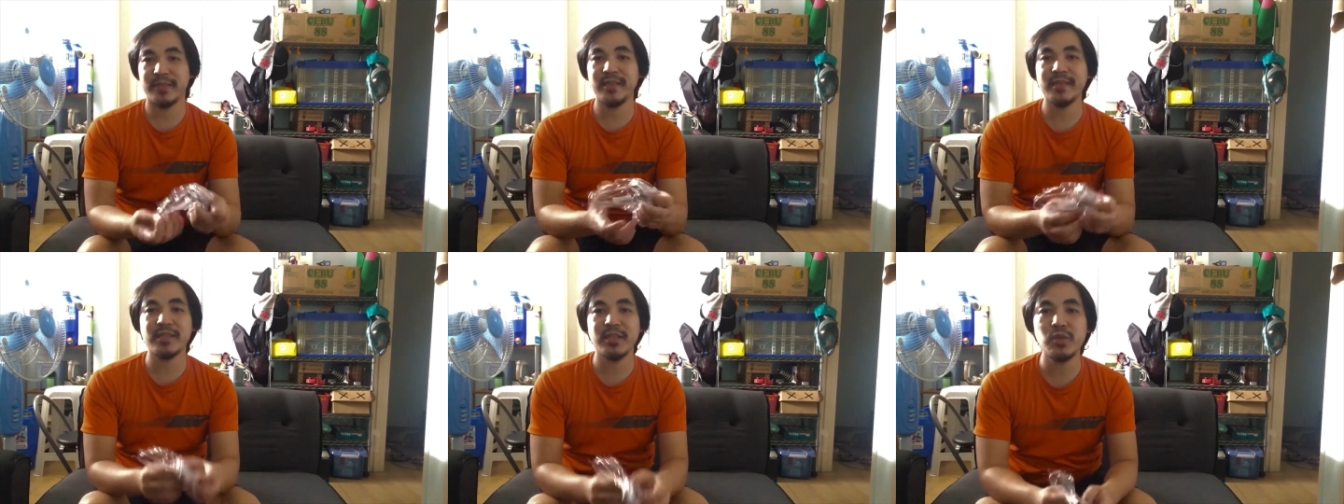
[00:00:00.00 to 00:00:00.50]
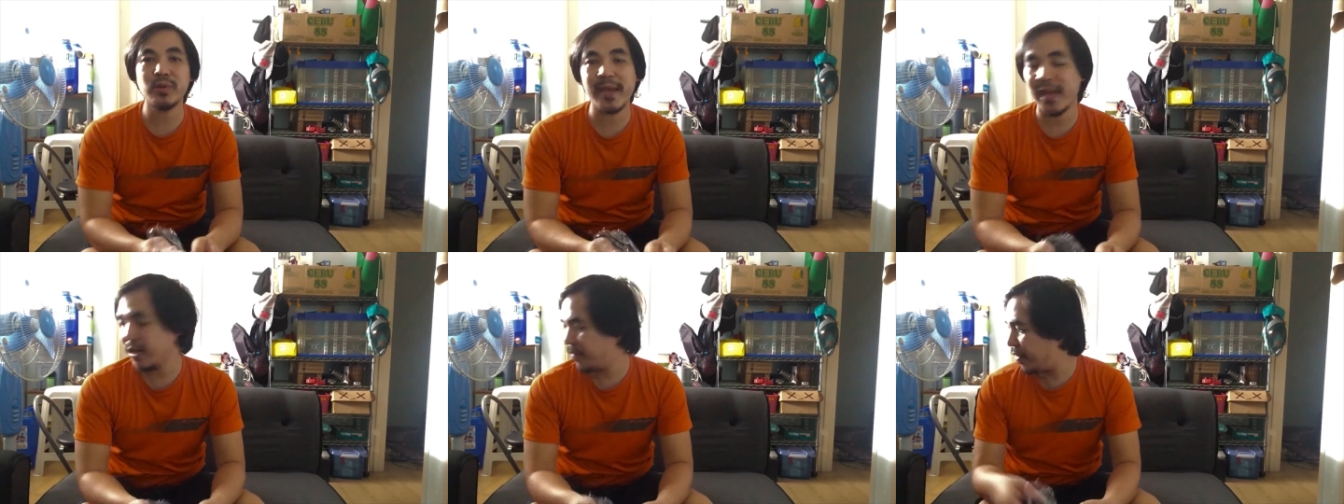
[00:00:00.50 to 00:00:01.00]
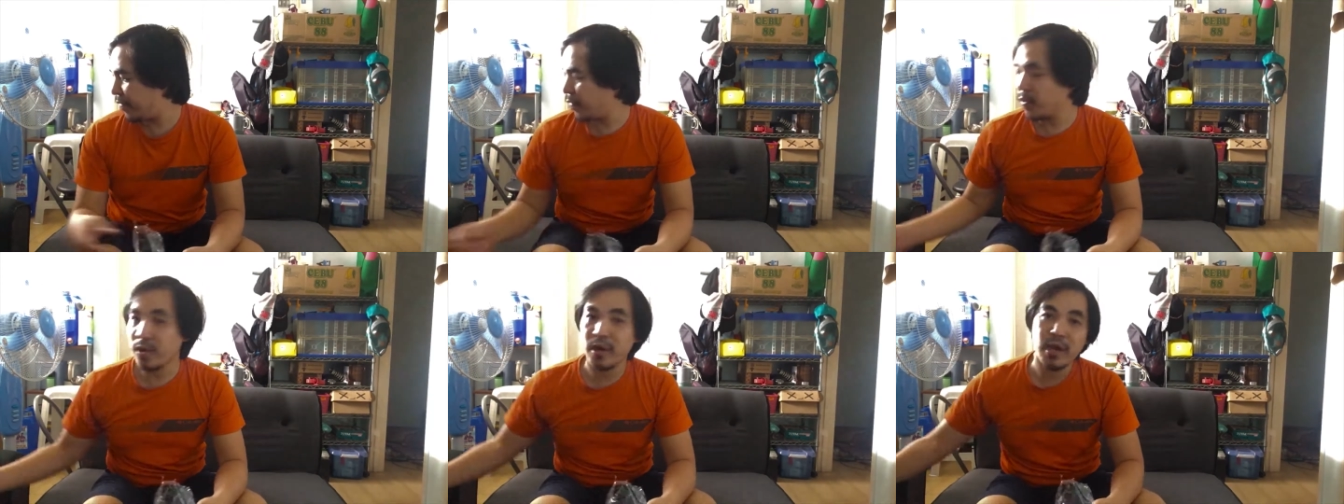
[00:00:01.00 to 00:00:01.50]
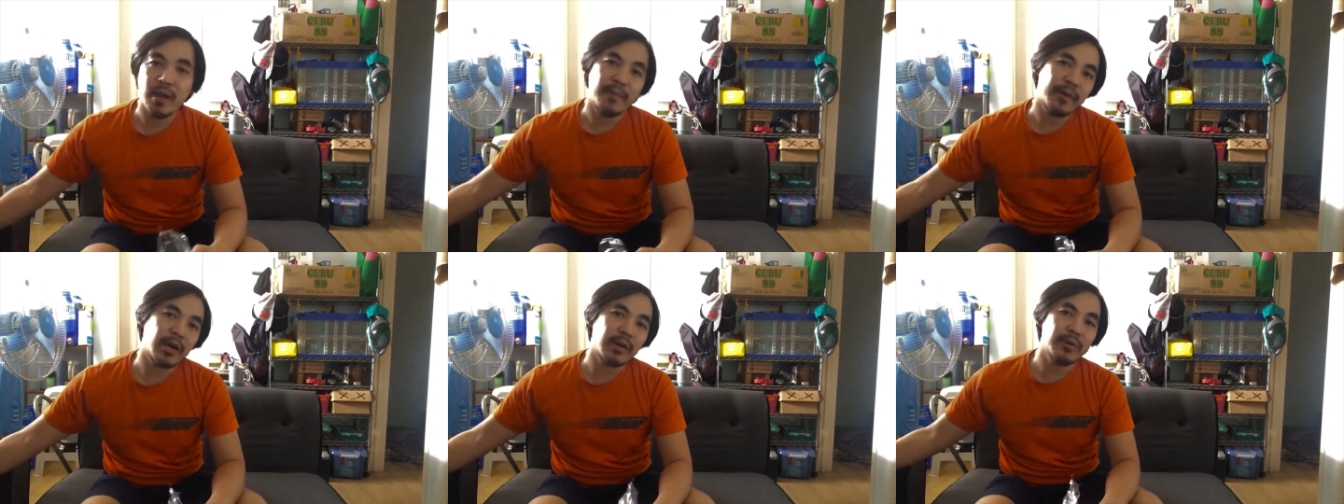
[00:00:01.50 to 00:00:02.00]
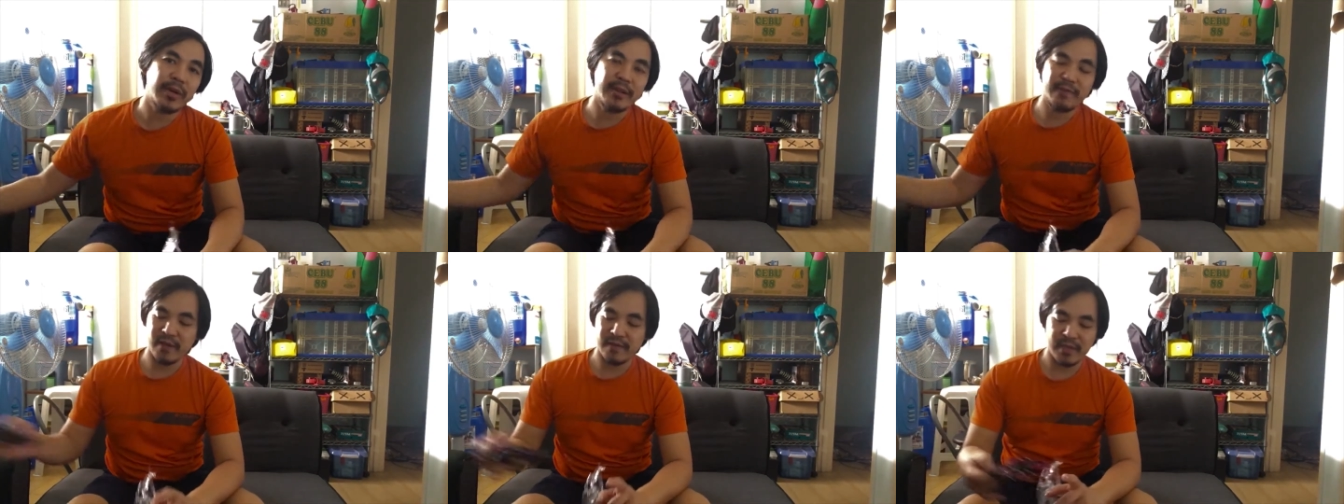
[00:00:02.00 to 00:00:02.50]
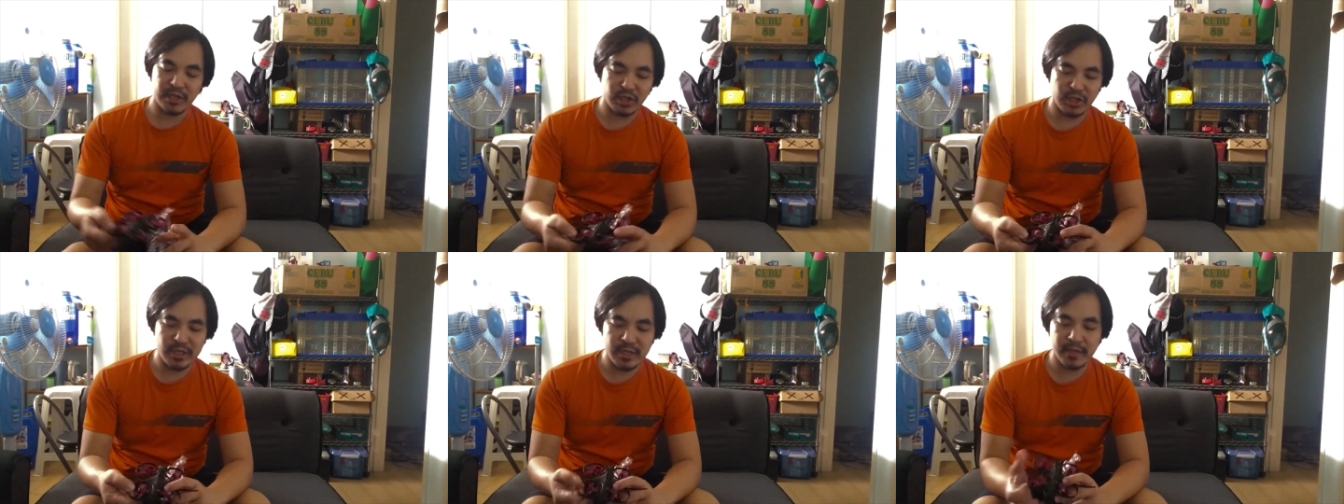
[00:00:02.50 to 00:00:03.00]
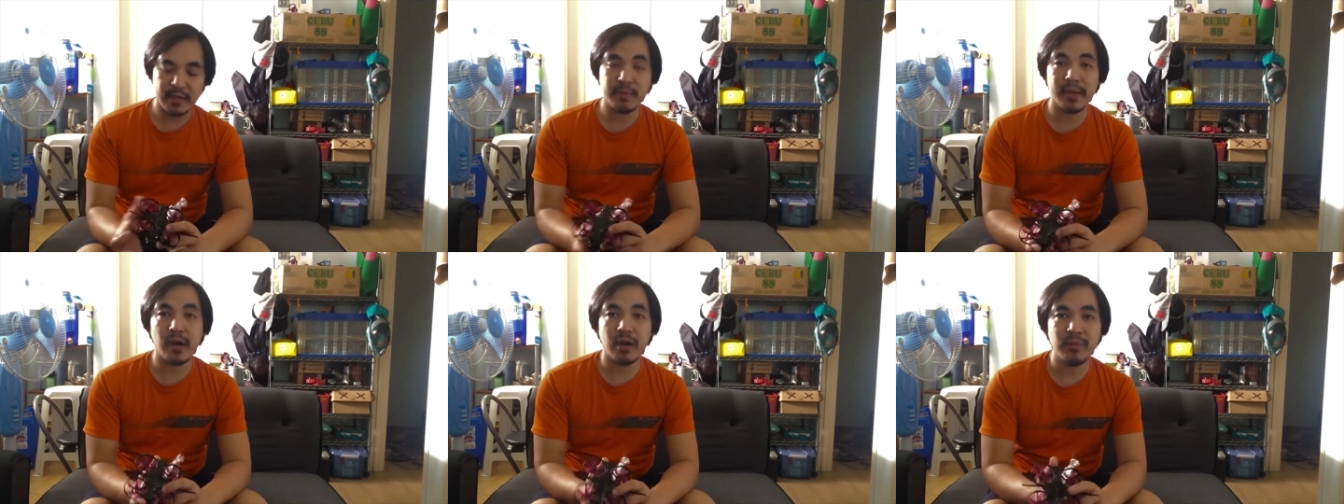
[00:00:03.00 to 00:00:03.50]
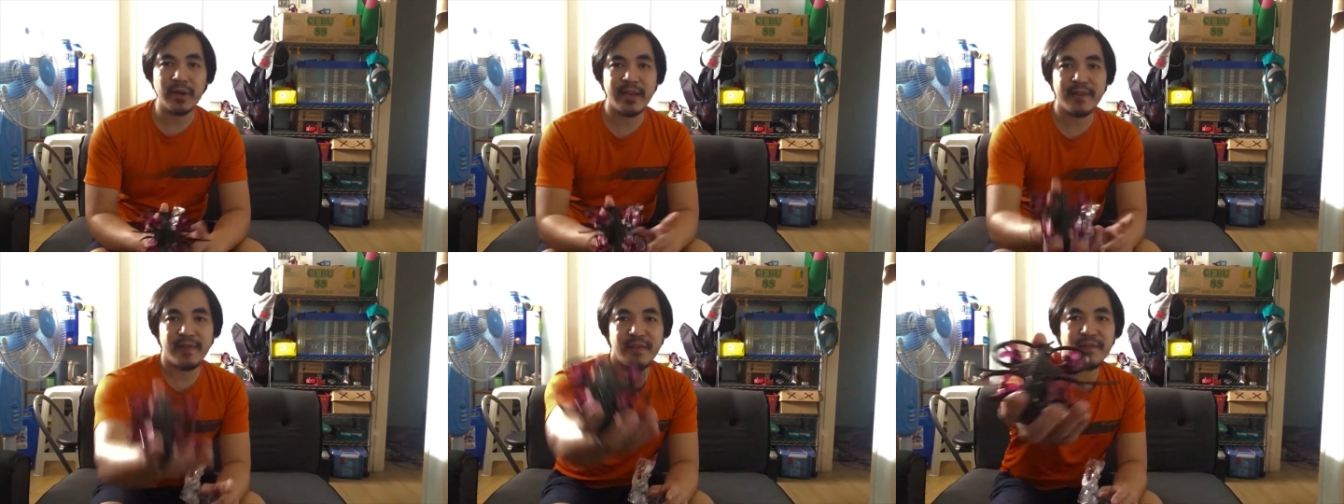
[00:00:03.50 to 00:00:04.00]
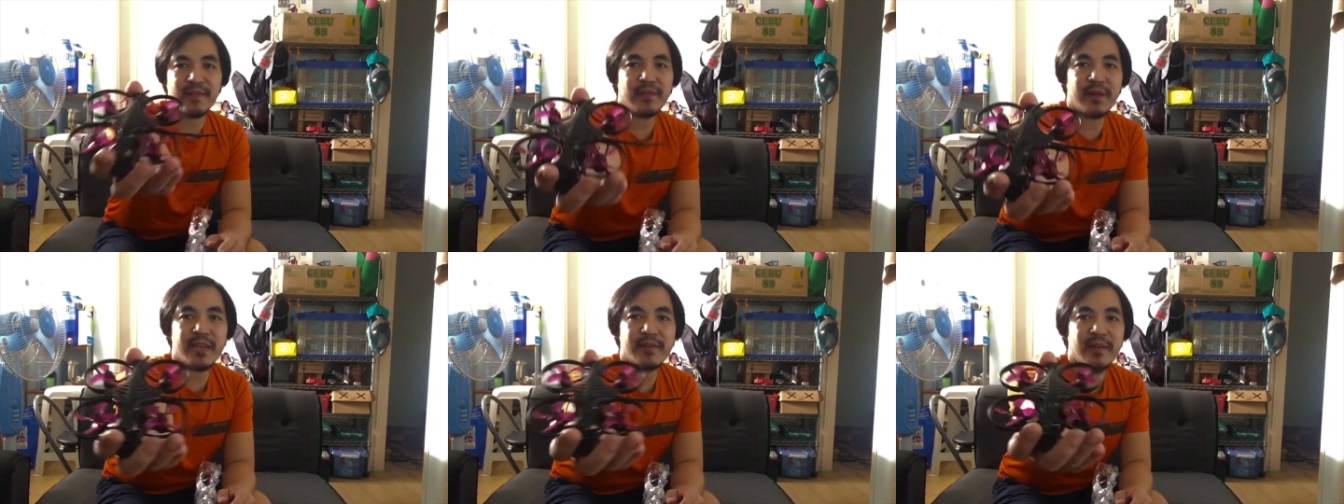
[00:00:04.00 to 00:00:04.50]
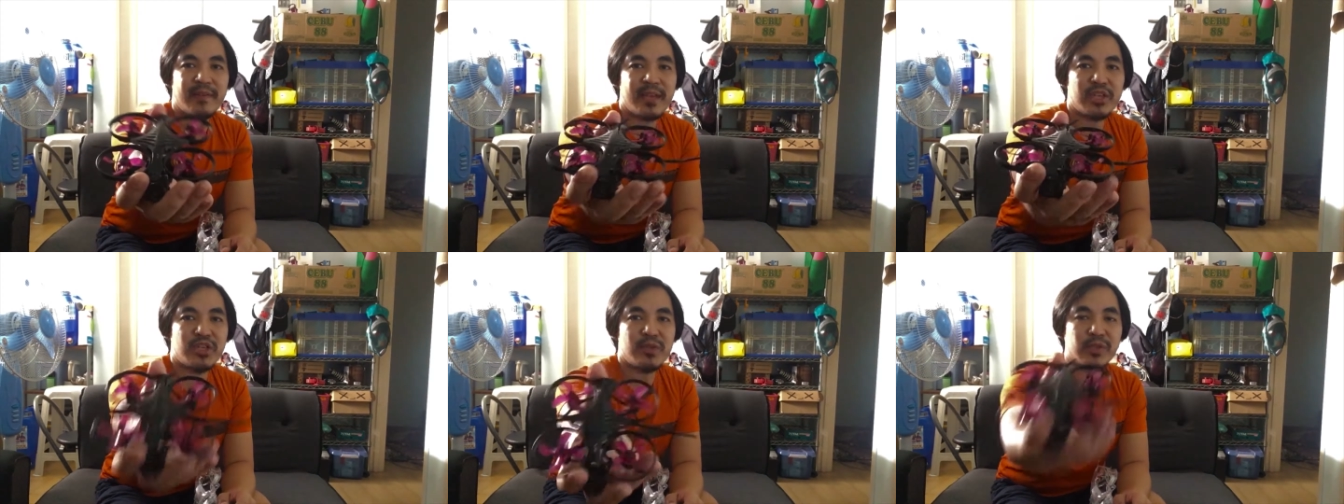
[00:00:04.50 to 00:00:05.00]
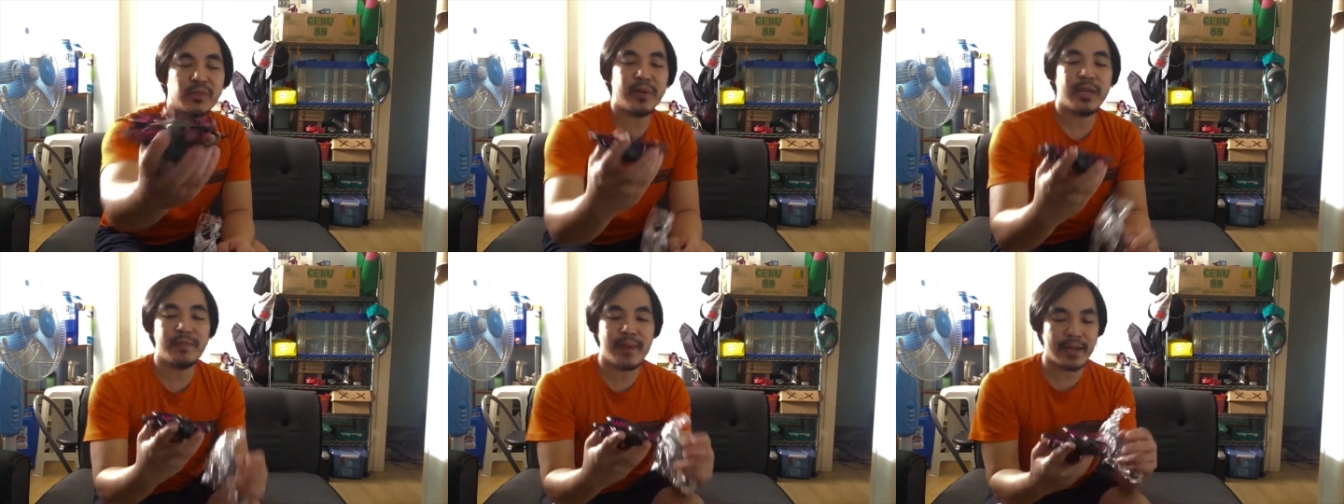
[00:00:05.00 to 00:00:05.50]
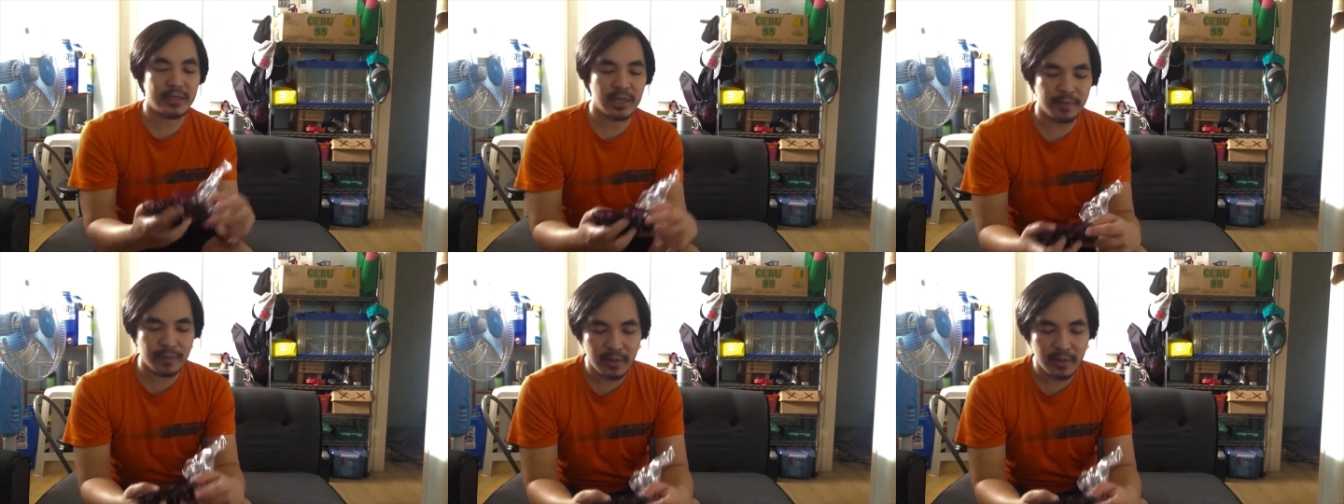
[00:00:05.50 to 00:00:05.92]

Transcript: This is a new canopy for my Armor 85 HD. My Armor 85 HD was pretty banged up.